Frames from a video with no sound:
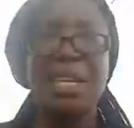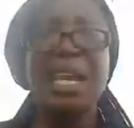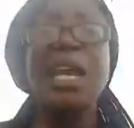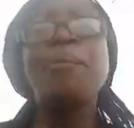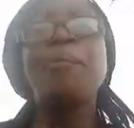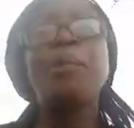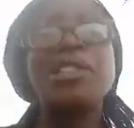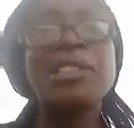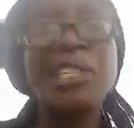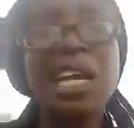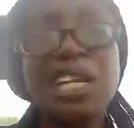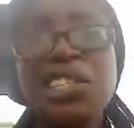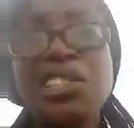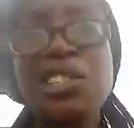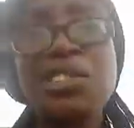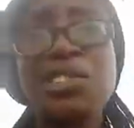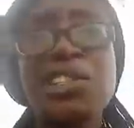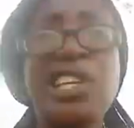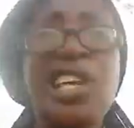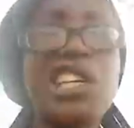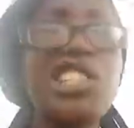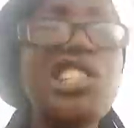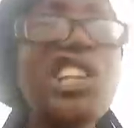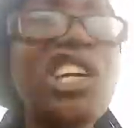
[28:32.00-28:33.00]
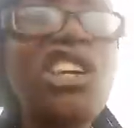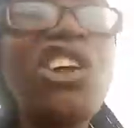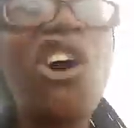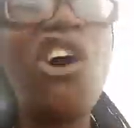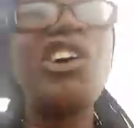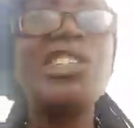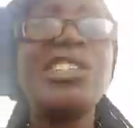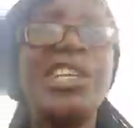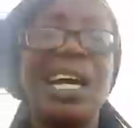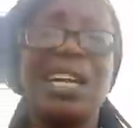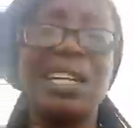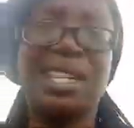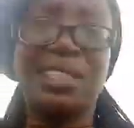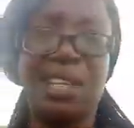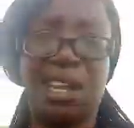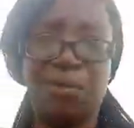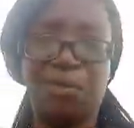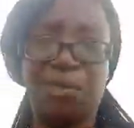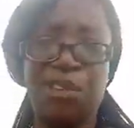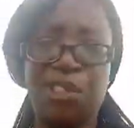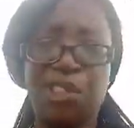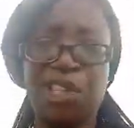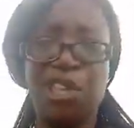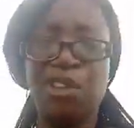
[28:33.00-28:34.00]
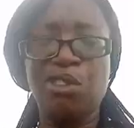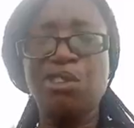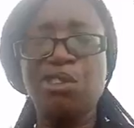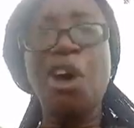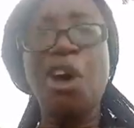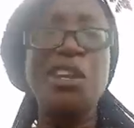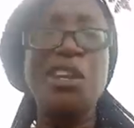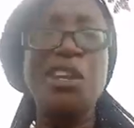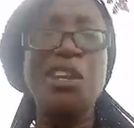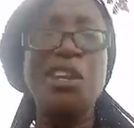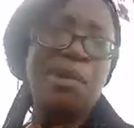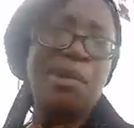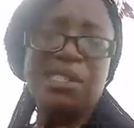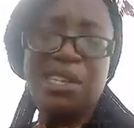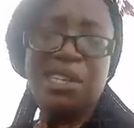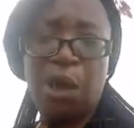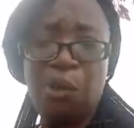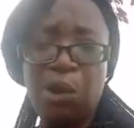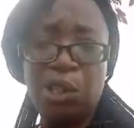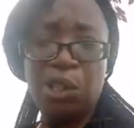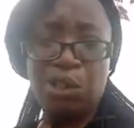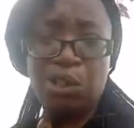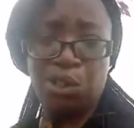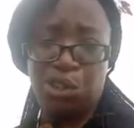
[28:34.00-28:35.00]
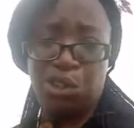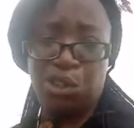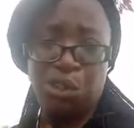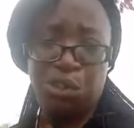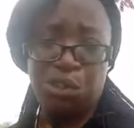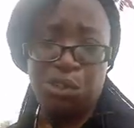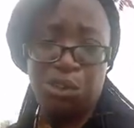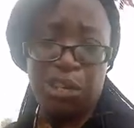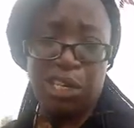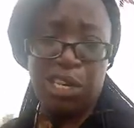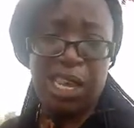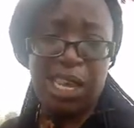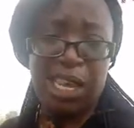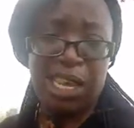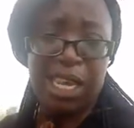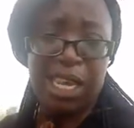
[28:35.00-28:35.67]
but there's irrigation underneath everything. You saw the maize I want to show you there.